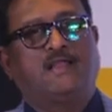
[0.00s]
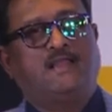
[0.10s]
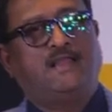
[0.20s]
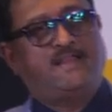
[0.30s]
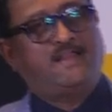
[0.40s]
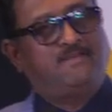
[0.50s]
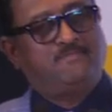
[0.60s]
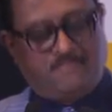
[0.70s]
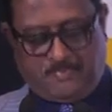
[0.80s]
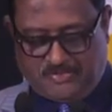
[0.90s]

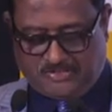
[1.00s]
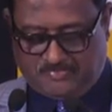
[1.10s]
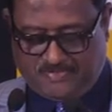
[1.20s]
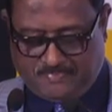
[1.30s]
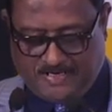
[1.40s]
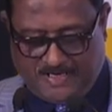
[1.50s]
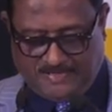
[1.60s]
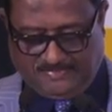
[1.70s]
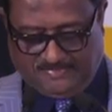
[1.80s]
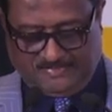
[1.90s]
Learned members of the
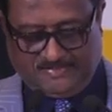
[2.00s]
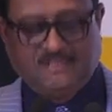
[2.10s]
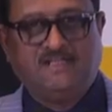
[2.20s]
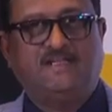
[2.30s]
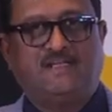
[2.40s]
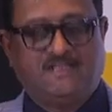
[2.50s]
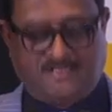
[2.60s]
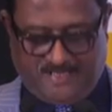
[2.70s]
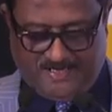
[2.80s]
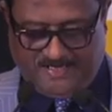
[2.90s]
bar,
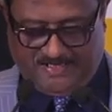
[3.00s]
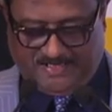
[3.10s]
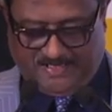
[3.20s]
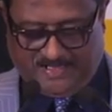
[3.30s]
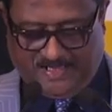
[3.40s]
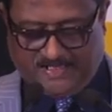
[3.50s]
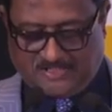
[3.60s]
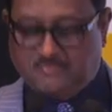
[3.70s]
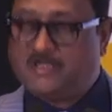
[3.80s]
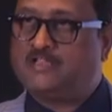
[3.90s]
Shri
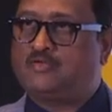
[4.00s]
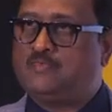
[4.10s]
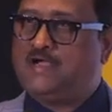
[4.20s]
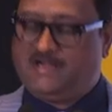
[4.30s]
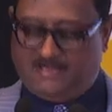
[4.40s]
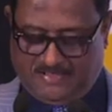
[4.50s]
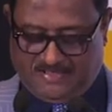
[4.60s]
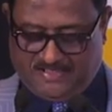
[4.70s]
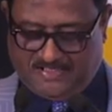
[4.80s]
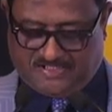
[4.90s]
K.S. Bharat Kumar,
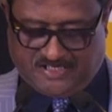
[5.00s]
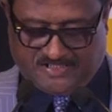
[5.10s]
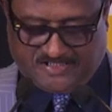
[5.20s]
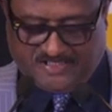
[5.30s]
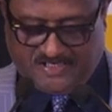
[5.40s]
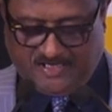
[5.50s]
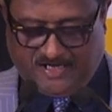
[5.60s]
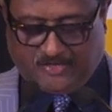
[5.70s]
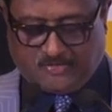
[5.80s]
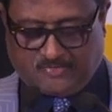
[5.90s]
Registrar General,
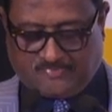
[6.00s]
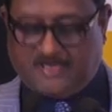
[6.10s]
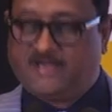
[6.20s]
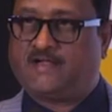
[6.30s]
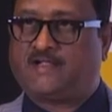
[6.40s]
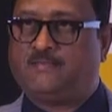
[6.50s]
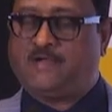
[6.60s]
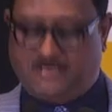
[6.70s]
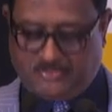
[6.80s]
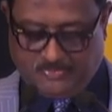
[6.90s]
High Court of Karnataka,
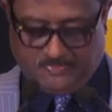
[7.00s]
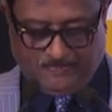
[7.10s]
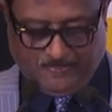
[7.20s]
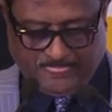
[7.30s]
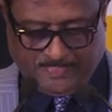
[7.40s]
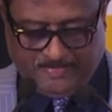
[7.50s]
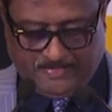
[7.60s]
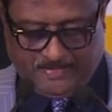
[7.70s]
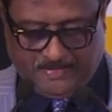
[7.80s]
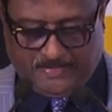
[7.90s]
Bangalore,
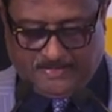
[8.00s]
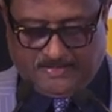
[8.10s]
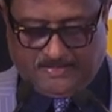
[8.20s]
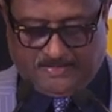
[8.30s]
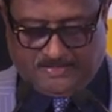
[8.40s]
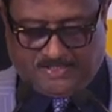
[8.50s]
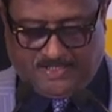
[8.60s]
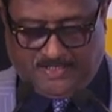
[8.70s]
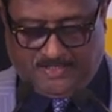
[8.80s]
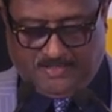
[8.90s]

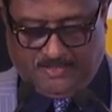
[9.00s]
Shri